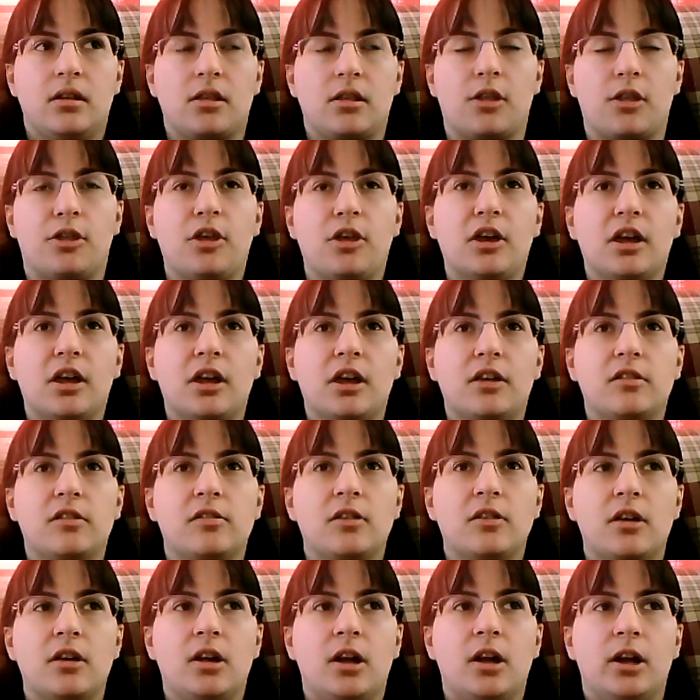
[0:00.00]
The thing is,
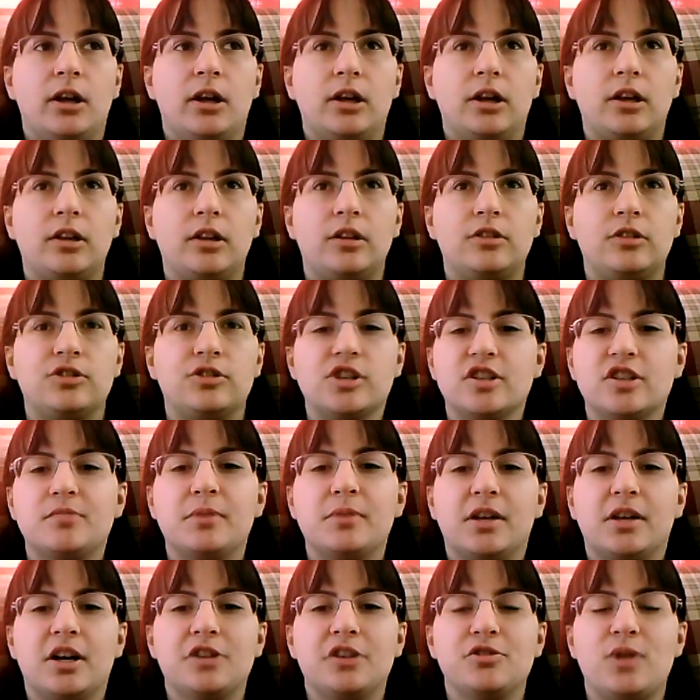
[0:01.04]
just
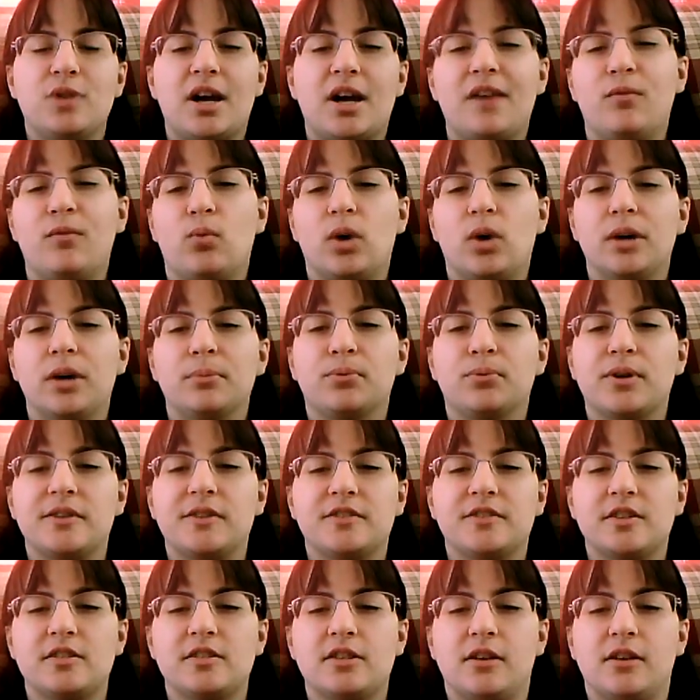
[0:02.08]
because you have one
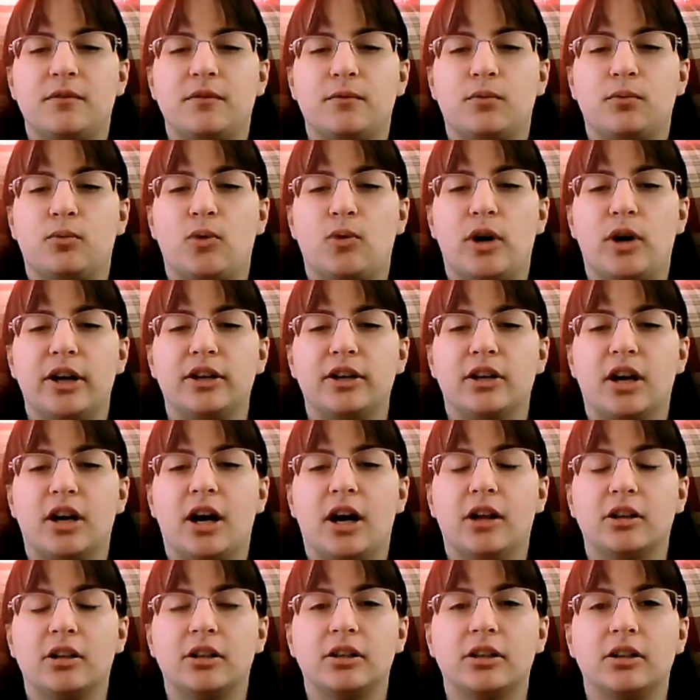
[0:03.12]
princess of one
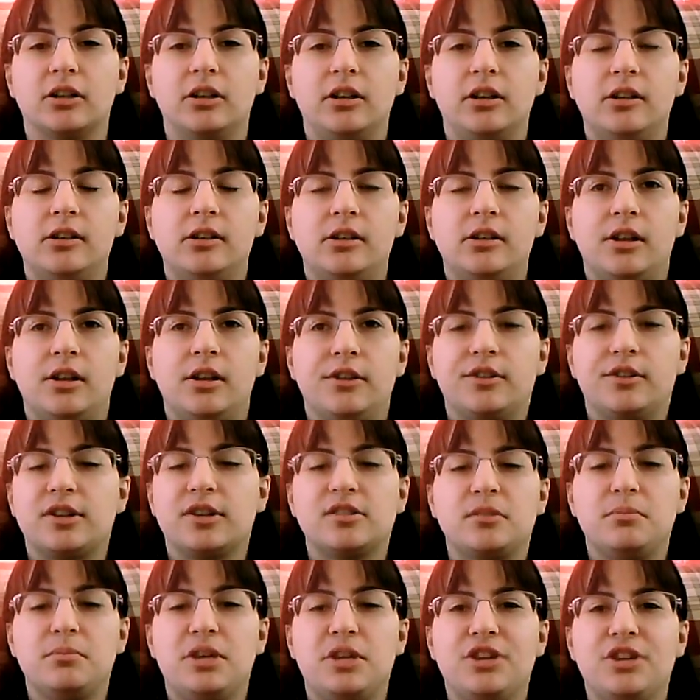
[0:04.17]
color
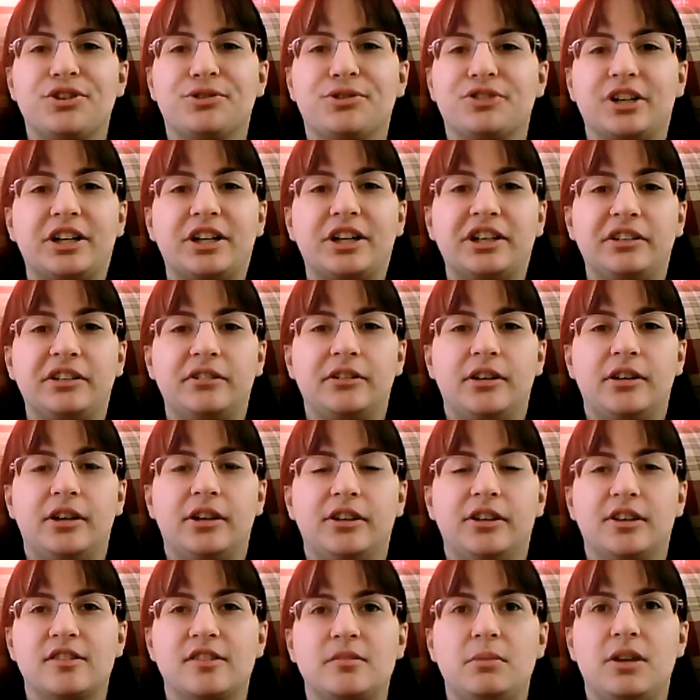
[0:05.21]
doesn't mean you're done.
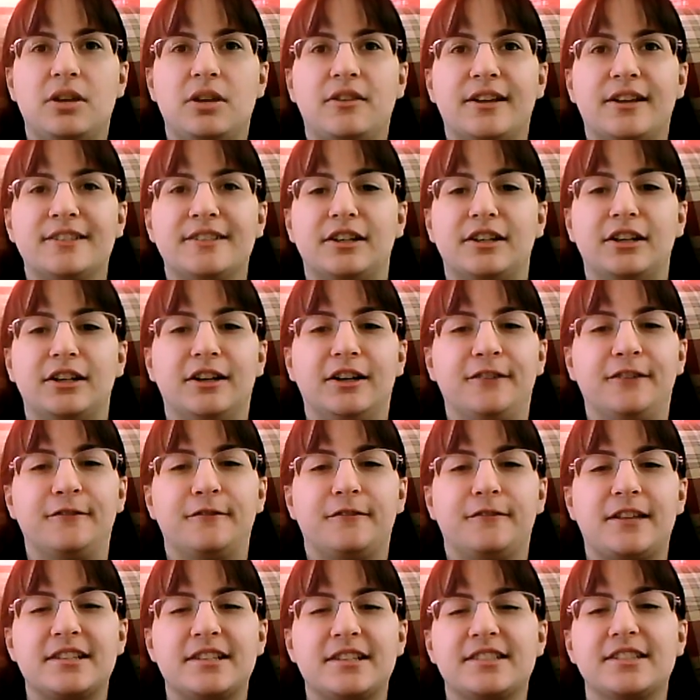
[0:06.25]
Doesn't mean that's enough.
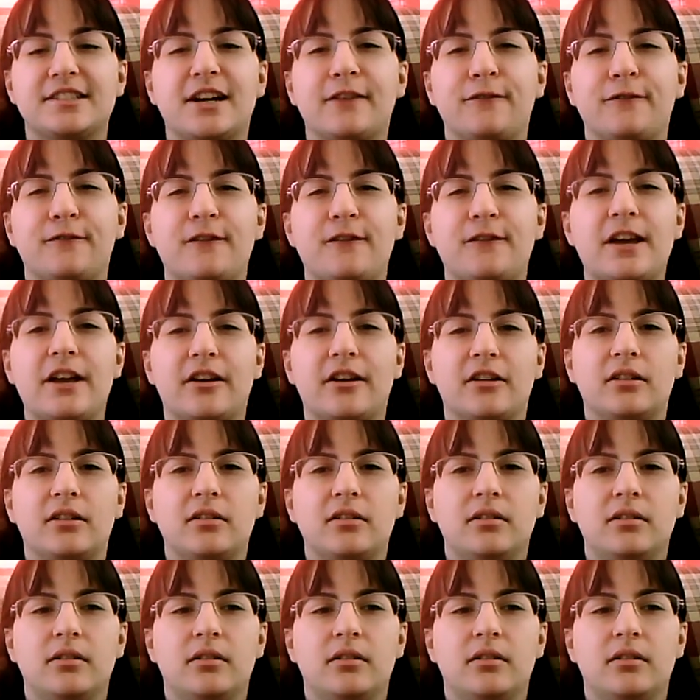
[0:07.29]
That's not fair.